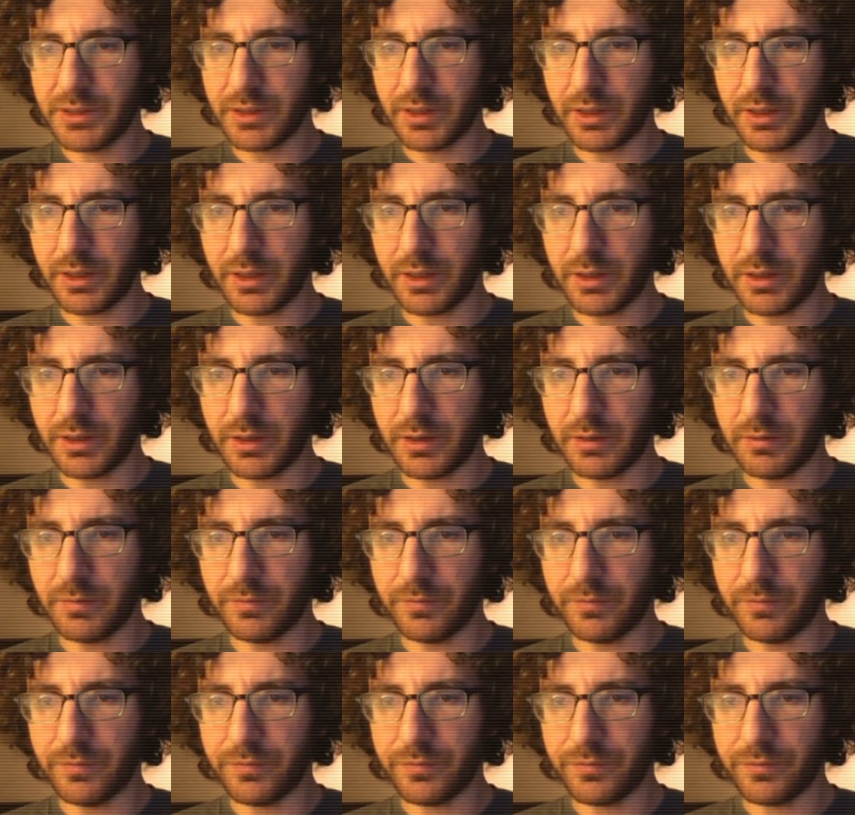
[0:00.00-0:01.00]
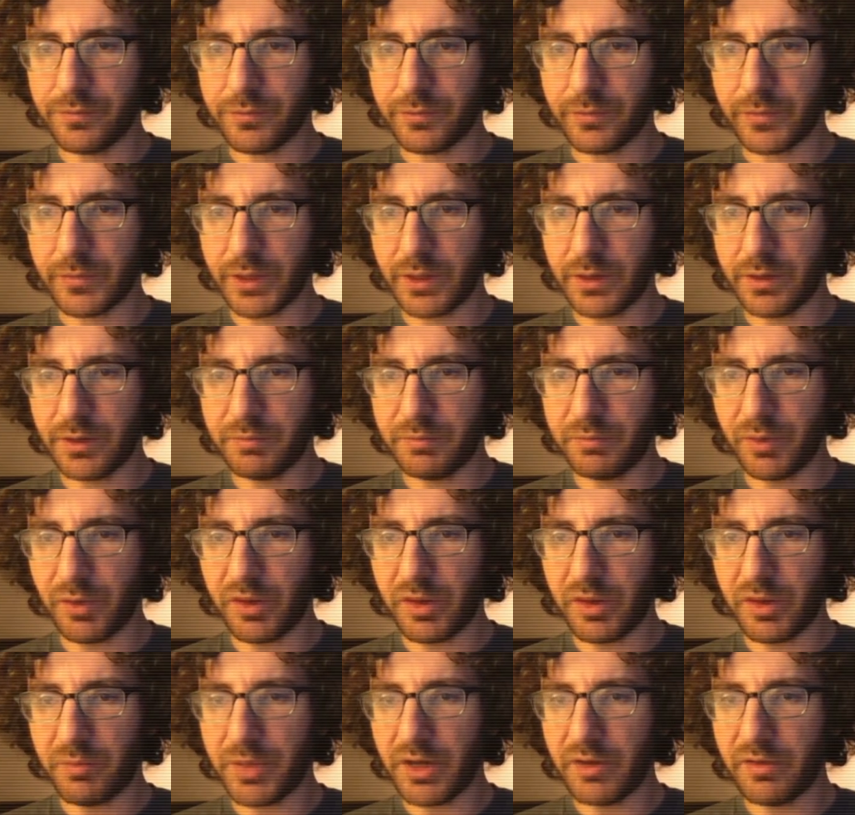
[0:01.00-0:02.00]
but
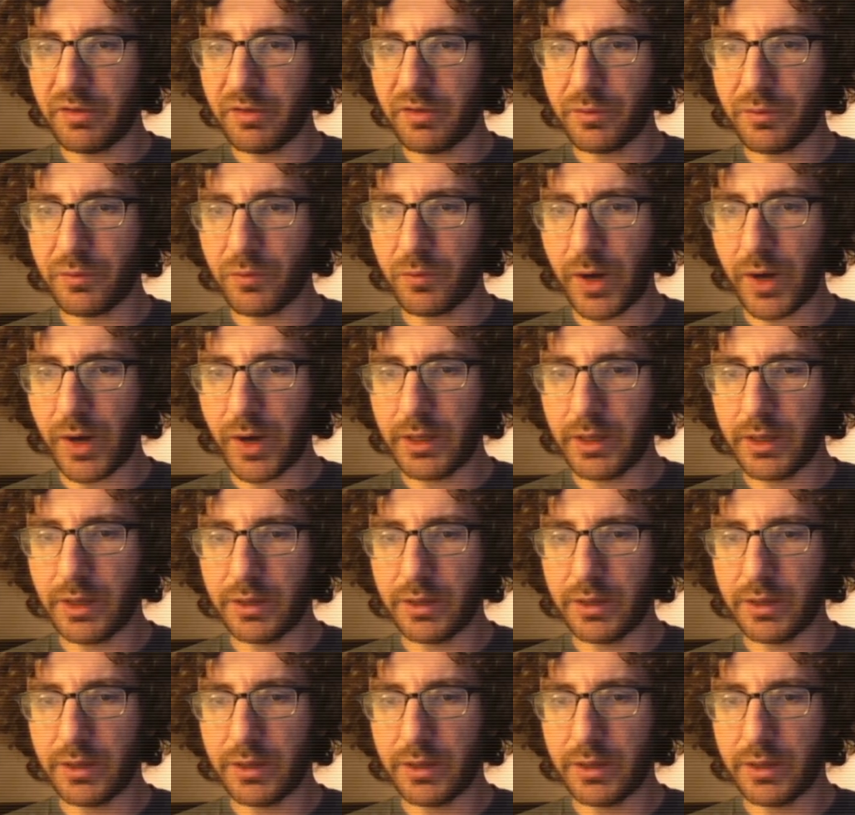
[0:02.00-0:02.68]
a bit on the right,